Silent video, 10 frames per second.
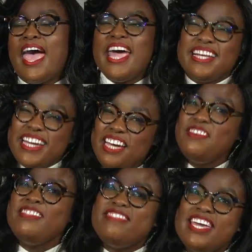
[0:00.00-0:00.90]
And
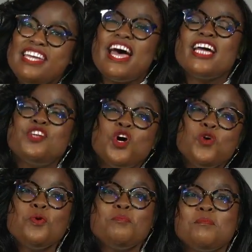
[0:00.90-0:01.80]
even then, I
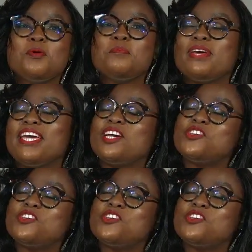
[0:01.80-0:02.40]
don't remember being